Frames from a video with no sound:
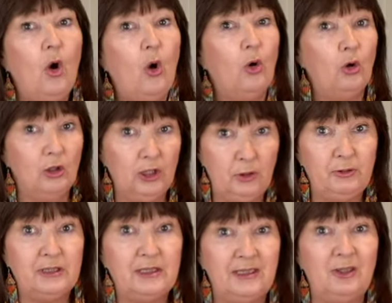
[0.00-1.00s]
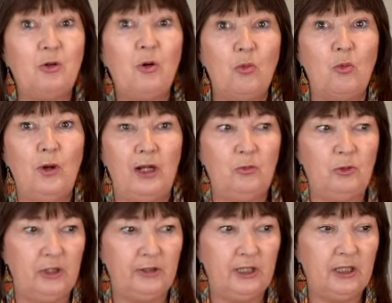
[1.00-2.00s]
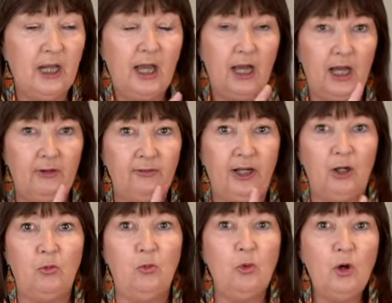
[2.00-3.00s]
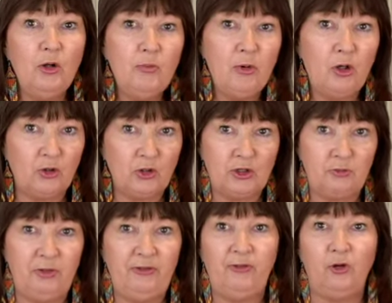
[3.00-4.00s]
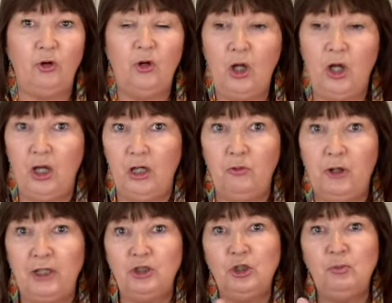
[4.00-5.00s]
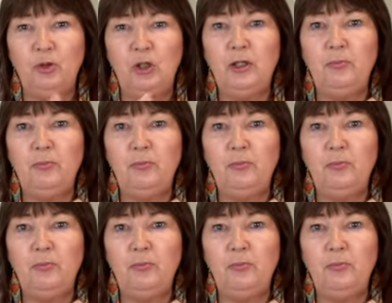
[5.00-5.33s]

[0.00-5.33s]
Although it's still well worth it. I've had one box before. I'll just put a